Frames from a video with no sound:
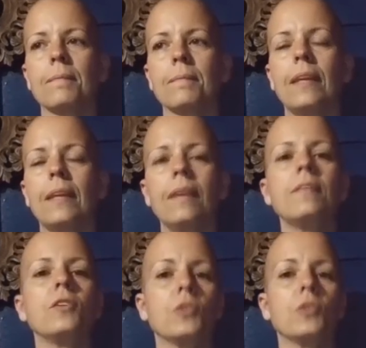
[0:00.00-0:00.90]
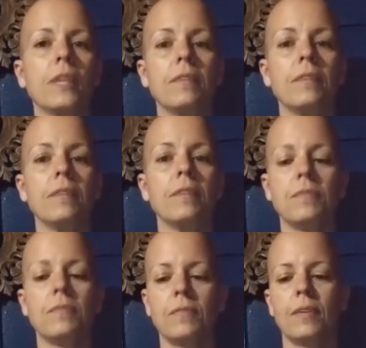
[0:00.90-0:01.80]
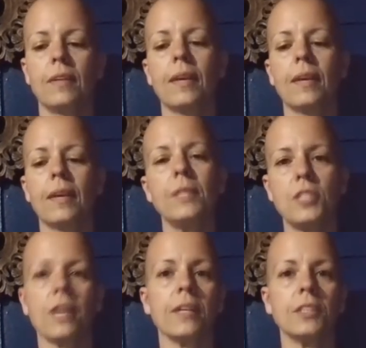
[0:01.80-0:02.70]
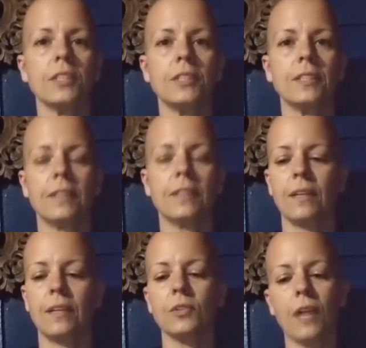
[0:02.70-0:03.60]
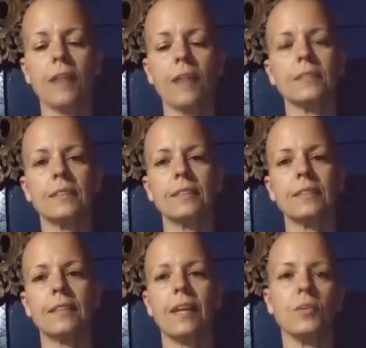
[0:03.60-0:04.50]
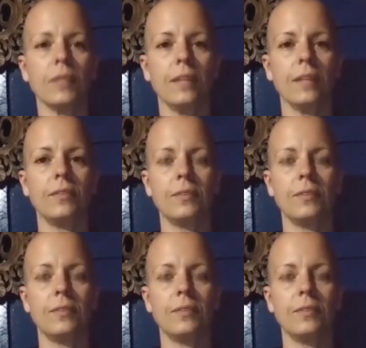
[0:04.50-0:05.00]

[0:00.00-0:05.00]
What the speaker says: Even grief can be cherished, brought, and released.